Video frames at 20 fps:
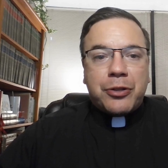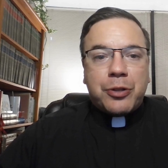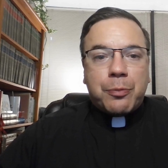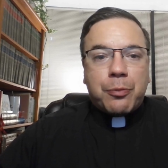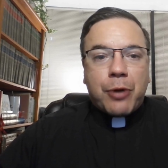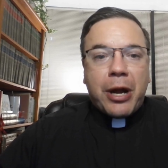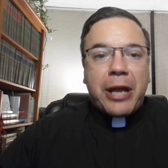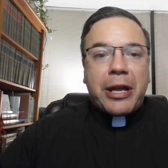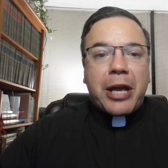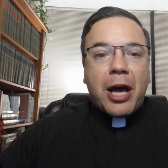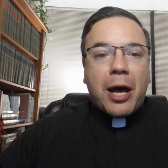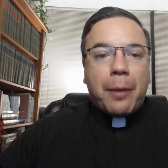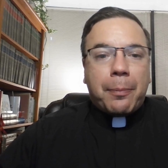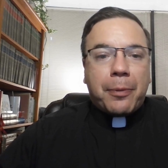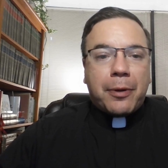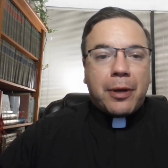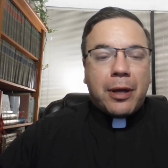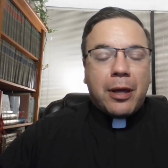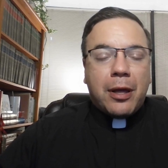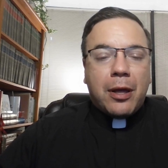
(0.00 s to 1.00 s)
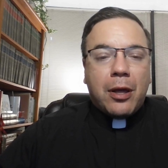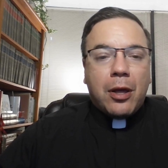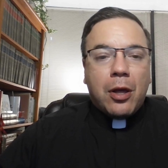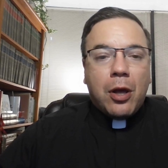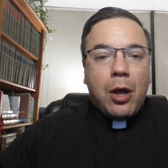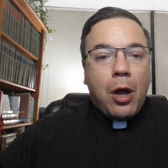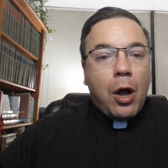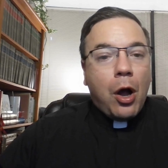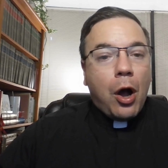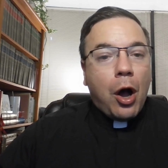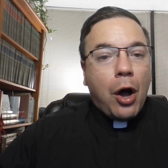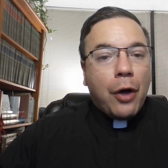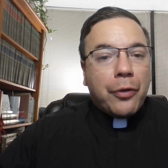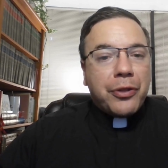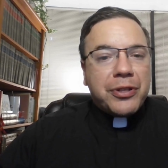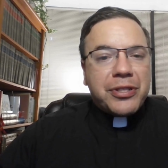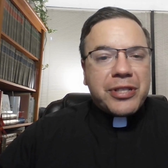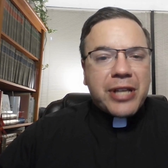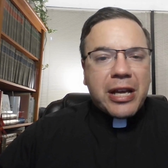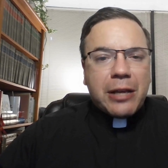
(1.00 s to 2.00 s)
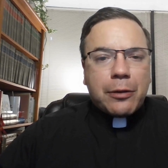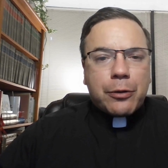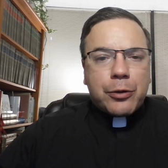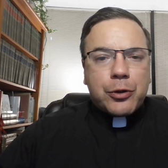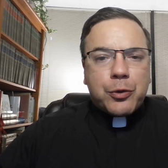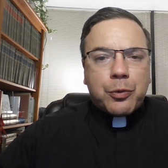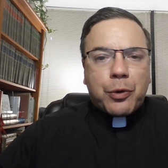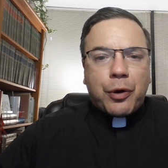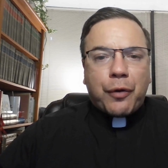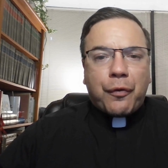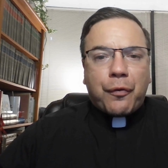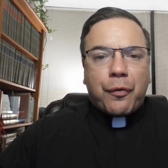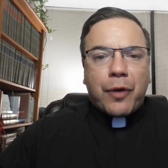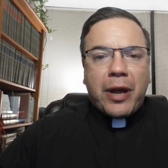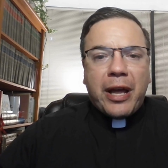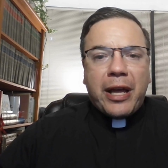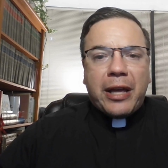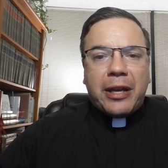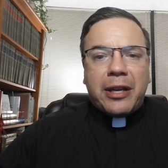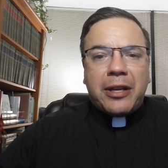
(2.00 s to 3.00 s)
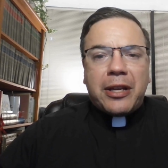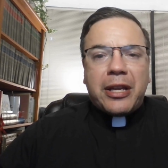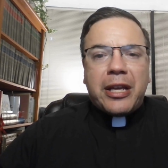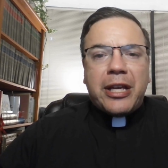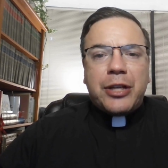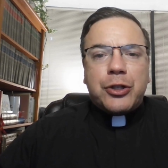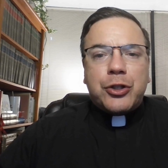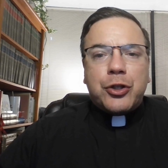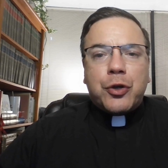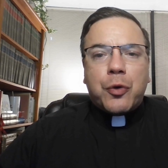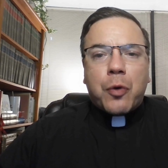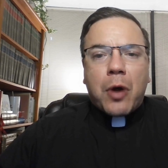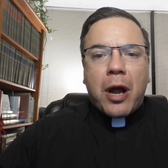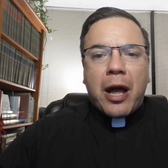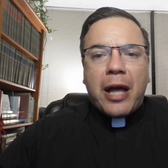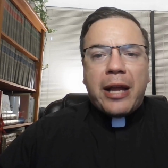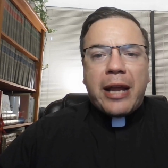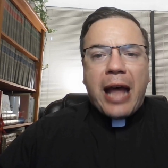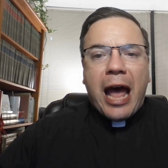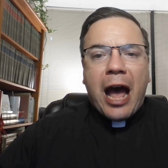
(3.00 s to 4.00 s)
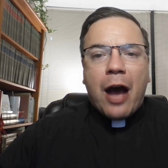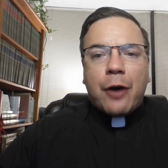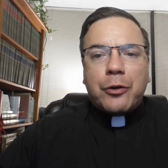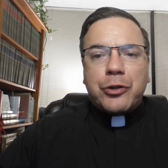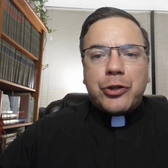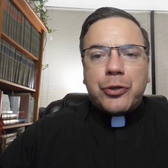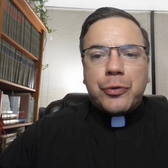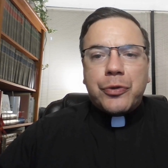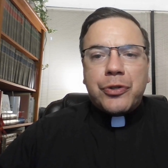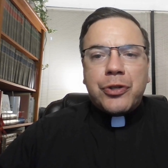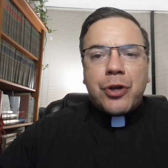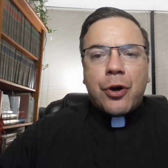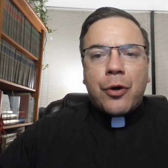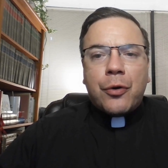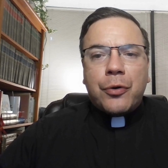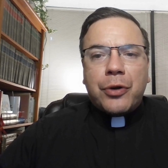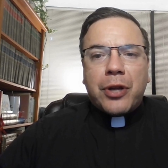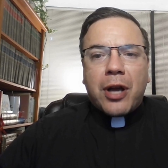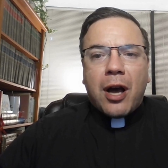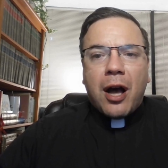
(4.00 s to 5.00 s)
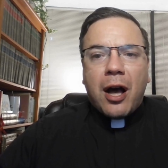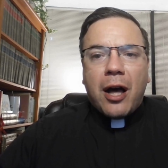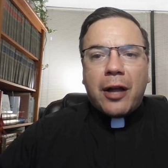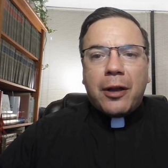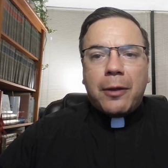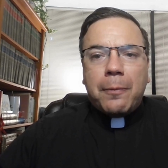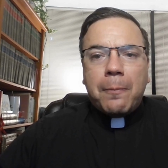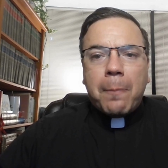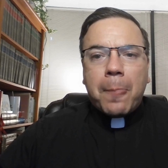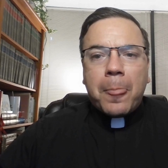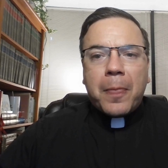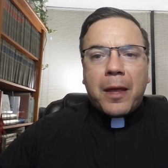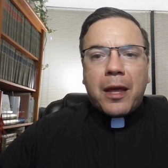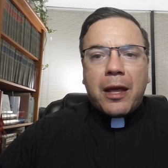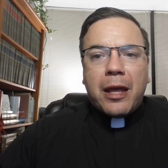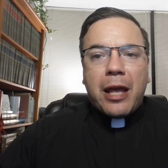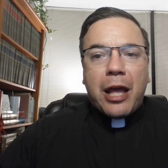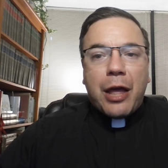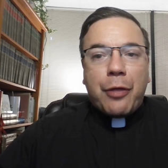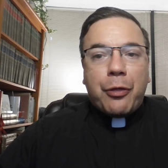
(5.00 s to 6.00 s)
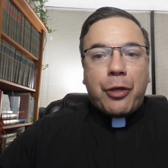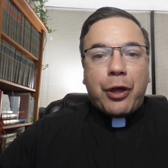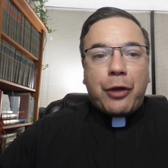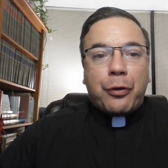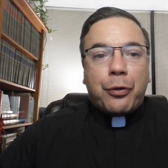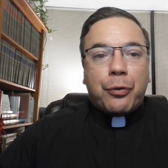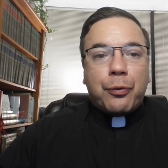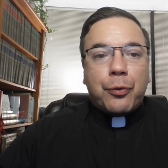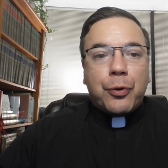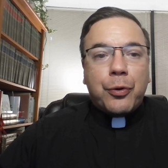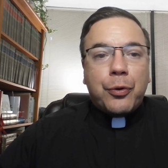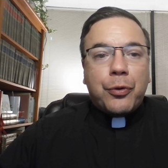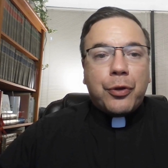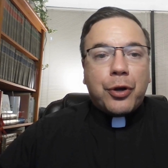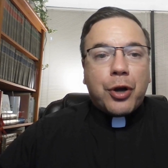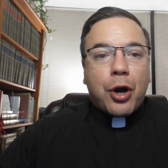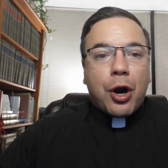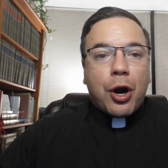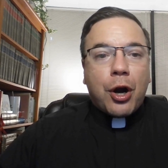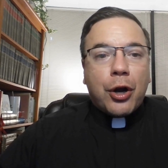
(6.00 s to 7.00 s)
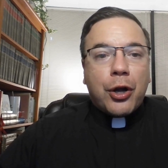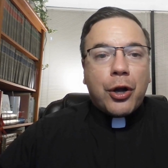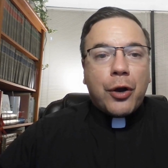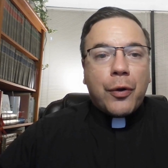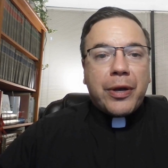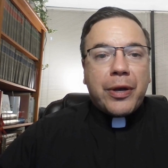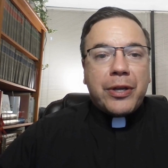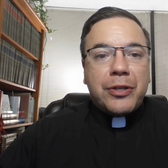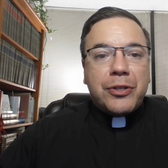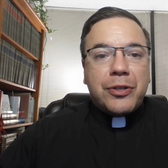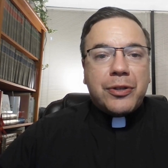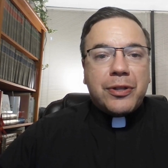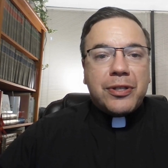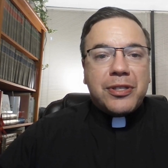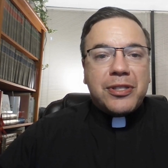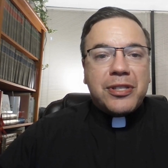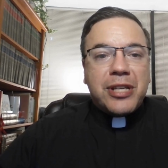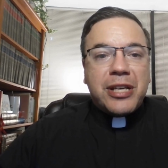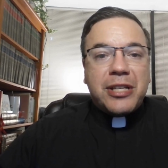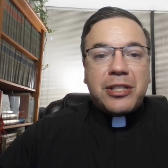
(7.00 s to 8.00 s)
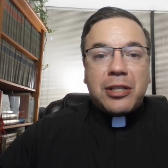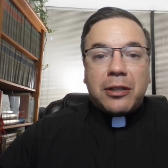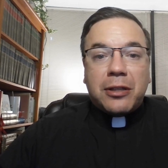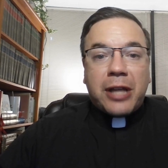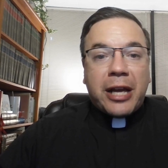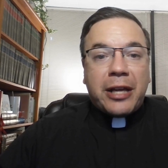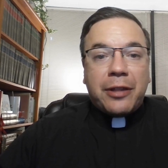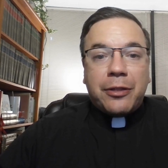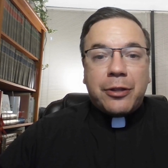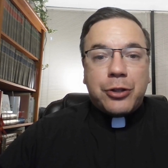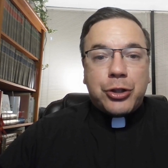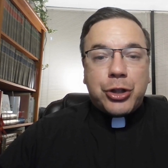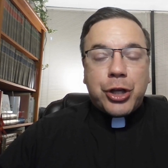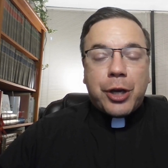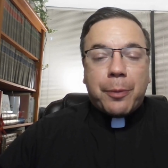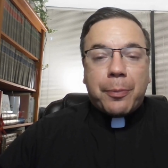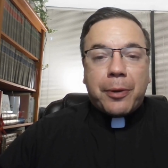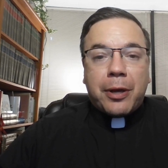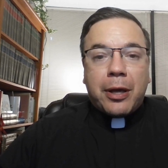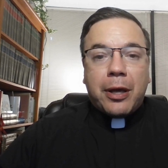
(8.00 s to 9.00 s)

to break up. All the sailors were afraid, and each cried out to his own God, and they threw the cargo into the sea to lighten the ship.